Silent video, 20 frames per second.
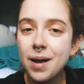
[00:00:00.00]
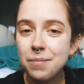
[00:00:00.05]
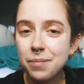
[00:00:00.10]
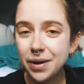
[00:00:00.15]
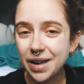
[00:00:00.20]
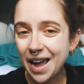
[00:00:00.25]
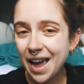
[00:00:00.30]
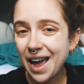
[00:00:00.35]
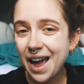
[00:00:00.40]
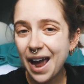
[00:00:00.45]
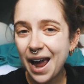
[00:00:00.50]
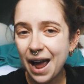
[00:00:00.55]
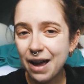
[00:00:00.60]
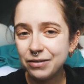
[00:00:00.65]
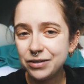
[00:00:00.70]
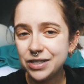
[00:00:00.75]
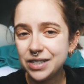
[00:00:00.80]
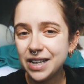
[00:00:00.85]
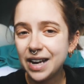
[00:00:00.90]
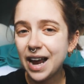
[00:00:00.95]
But yeah, I
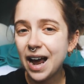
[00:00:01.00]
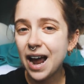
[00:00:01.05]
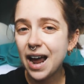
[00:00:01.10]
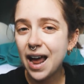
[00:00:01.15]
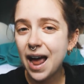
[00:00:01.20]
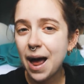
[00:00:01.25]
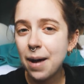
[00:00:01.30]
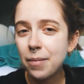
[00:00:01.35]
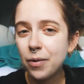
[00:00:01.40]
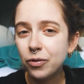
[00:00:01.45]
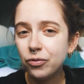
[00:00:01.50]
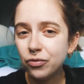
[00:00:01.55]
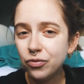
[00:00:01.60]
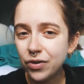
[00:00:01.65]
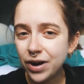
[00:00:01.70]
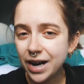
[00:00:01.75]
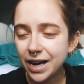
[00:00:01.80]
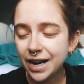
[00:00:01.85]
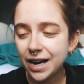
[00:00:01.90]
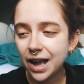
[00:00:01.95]
have to say I am
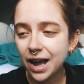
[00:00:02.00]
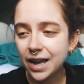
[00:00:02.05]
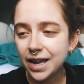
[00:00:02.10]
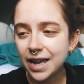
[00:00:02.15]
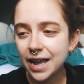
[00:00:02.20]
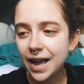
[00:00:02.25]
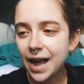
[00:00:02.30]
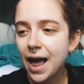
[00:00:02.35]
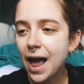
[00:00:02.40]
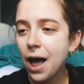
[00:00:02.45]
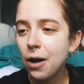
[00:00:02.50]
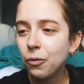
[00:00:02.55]
really liking it.